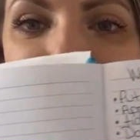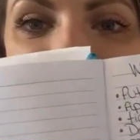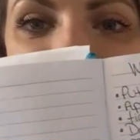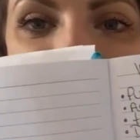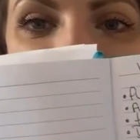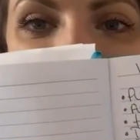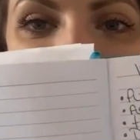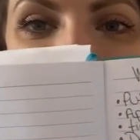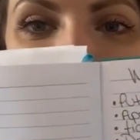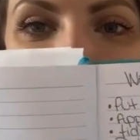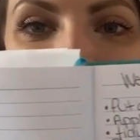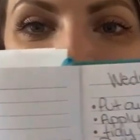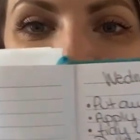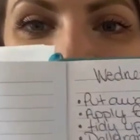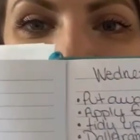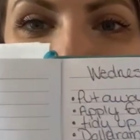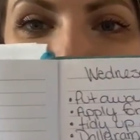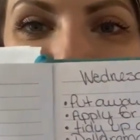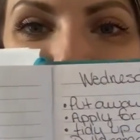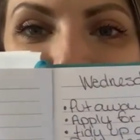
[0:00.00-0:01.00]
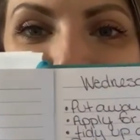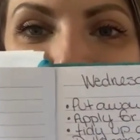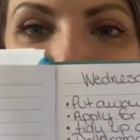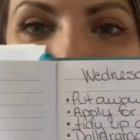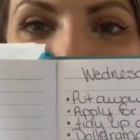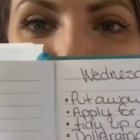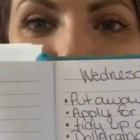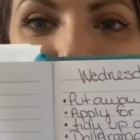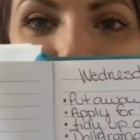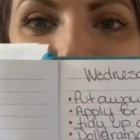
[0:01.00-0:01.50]
Little list of
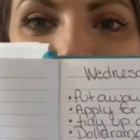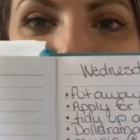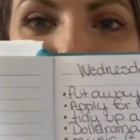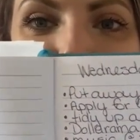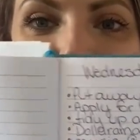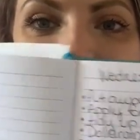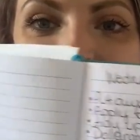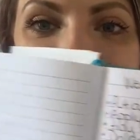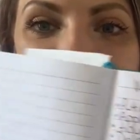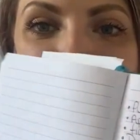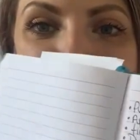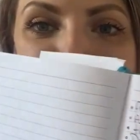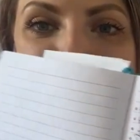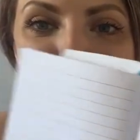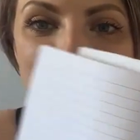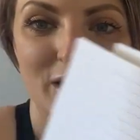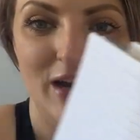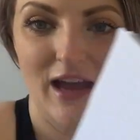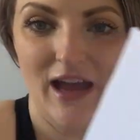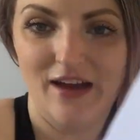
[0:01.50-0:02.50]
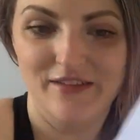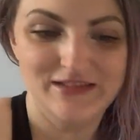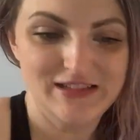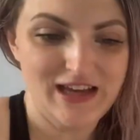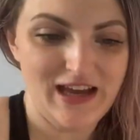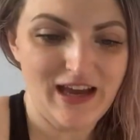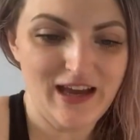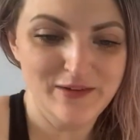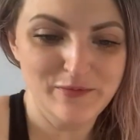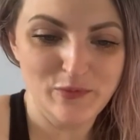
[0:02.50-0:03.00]
things. I'm sure I have to
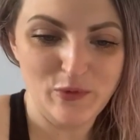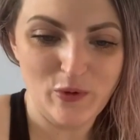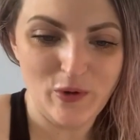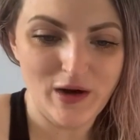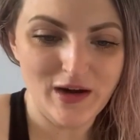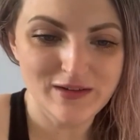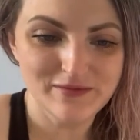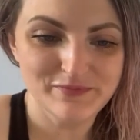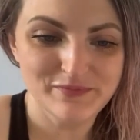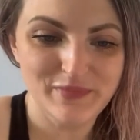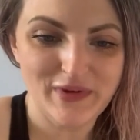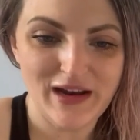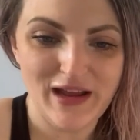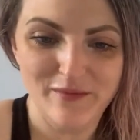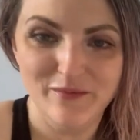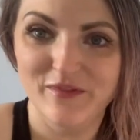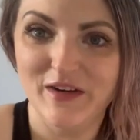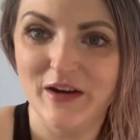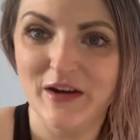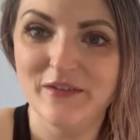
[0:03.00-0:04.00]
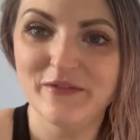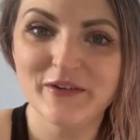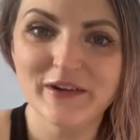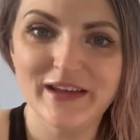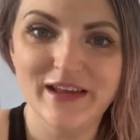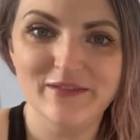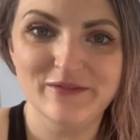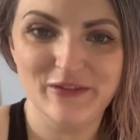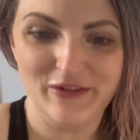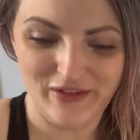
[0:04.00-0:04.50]
add more, but I'm very
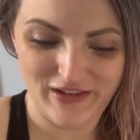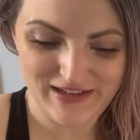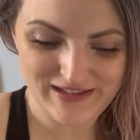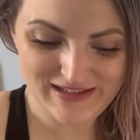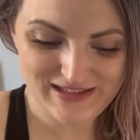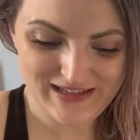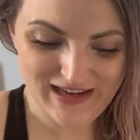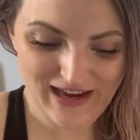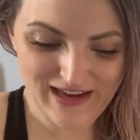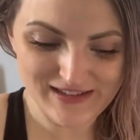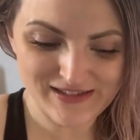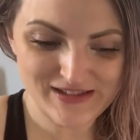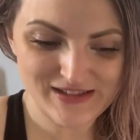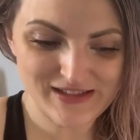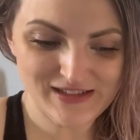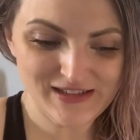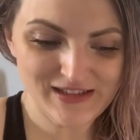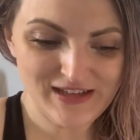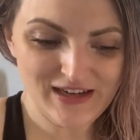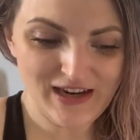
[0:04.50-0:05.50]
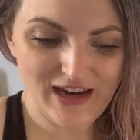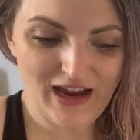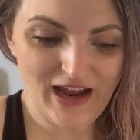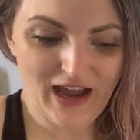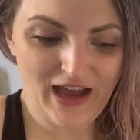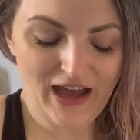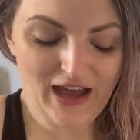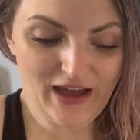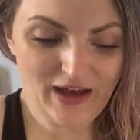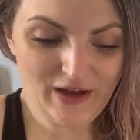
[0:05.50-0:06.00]
forgetful these days.
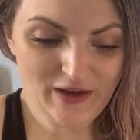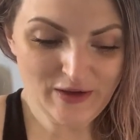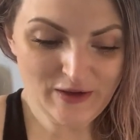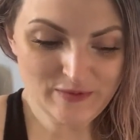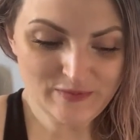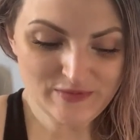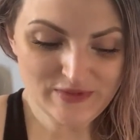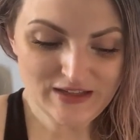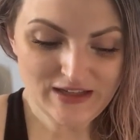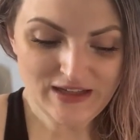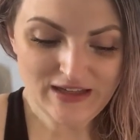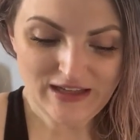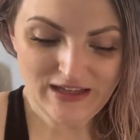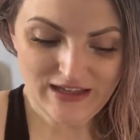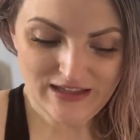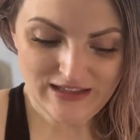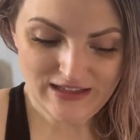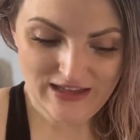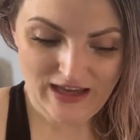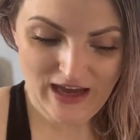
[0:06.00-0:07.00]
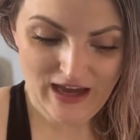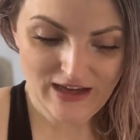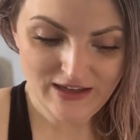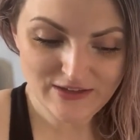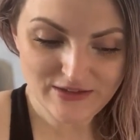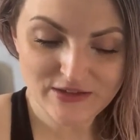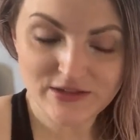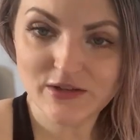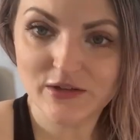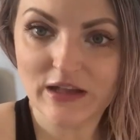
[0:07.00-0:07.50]
Yeah,
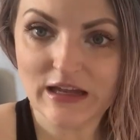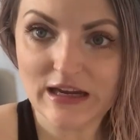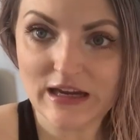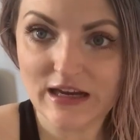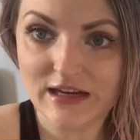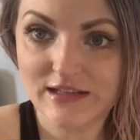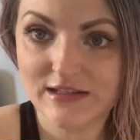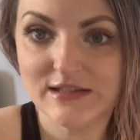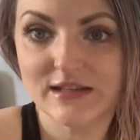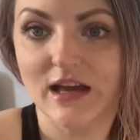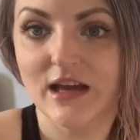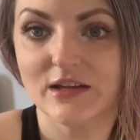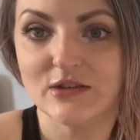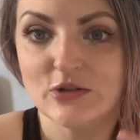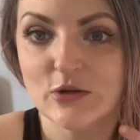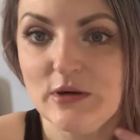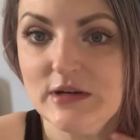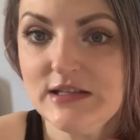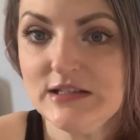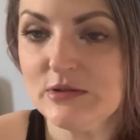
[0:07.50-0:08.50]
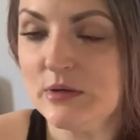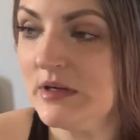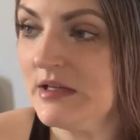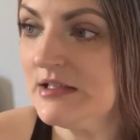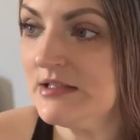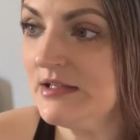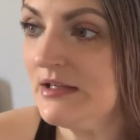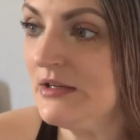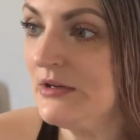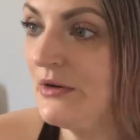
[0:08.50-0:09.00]
so like I said,
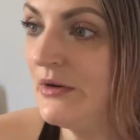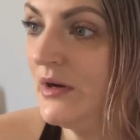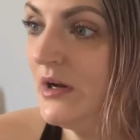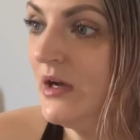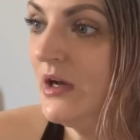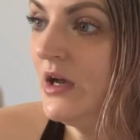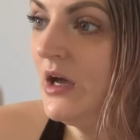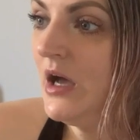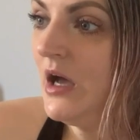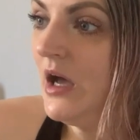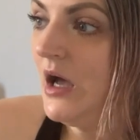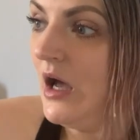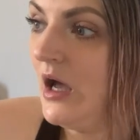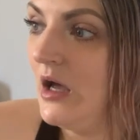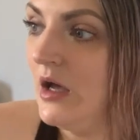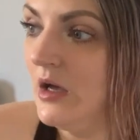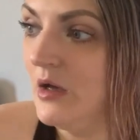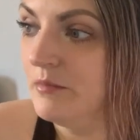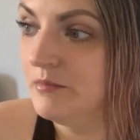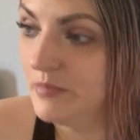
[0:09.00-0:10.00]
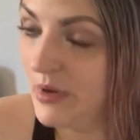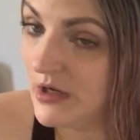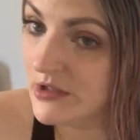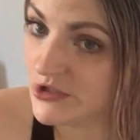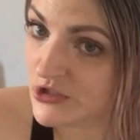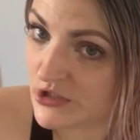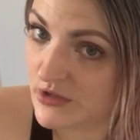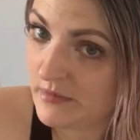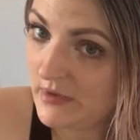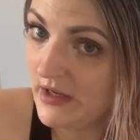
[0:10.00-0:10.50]
2022
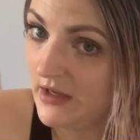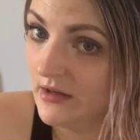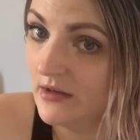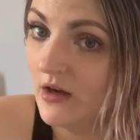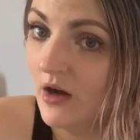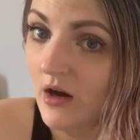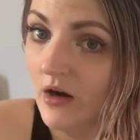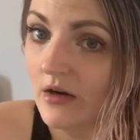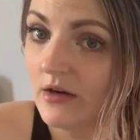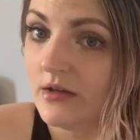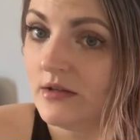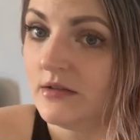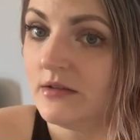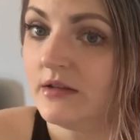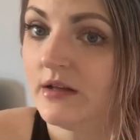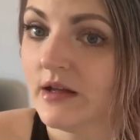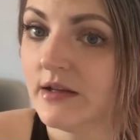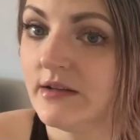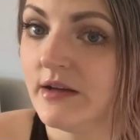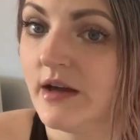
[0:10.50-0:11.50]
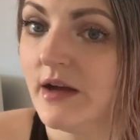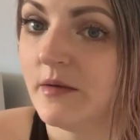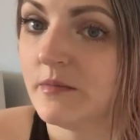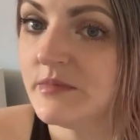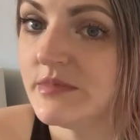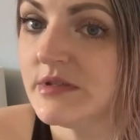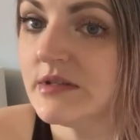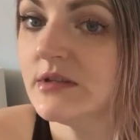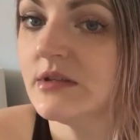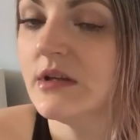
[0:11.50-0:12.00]
punched me hard at
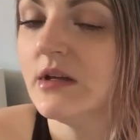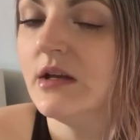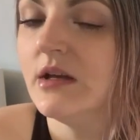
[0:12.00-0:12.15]
times,